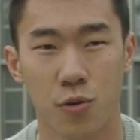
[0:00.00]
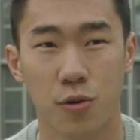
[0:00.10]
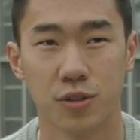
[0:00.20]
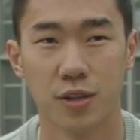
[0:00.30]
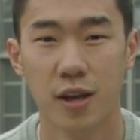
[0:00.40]

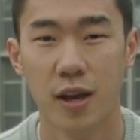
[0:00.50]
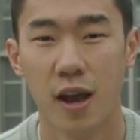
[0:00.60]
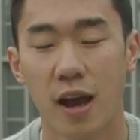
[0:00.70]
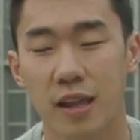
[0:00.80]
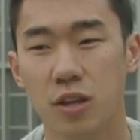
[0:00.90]
course.
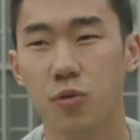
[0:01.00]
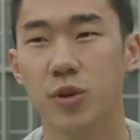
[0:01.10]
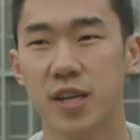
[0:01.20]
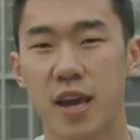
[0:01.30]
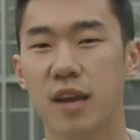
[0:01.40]
And then you
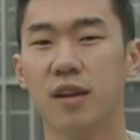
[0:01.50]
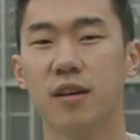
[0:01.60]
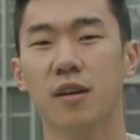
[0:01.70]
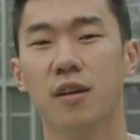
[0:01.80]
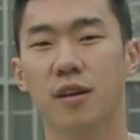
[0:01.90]
would take
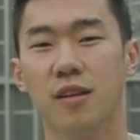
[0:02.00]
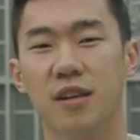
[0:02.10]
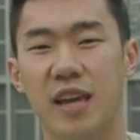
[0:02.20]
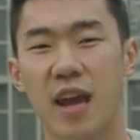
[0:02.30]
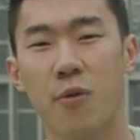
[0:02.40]

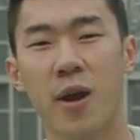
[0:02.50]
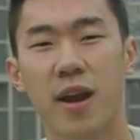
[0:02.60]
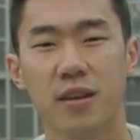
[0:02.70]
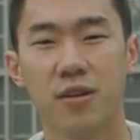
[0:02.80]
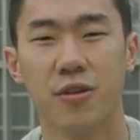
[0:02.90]
the
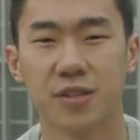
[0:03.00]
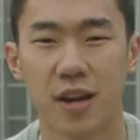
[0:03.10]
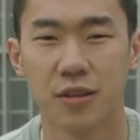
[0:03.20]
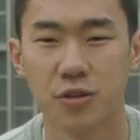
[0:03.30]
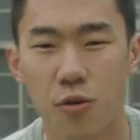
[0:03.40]
gateway
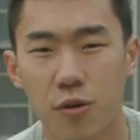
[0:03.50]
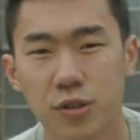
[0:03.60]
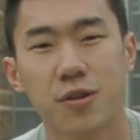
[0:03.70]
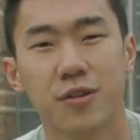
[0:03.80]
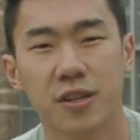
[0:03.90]
neuroscience
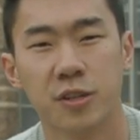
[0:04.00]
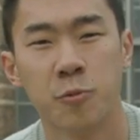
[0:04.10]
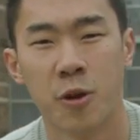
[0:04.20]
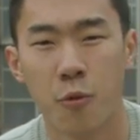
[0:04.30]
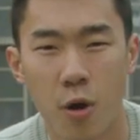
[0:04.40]
course, neuroscience
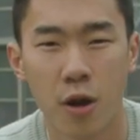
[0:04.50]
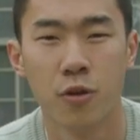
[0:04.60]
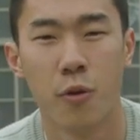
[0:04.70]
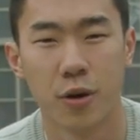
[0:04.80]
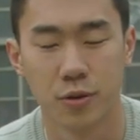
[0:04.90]
101
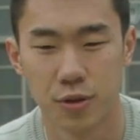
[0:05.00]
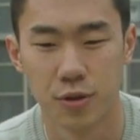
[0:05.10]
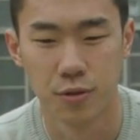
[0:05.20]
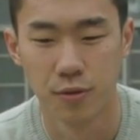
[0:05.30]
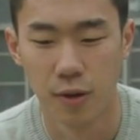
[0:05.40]
or
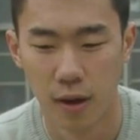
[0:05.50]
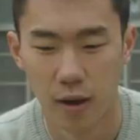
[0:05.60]
102,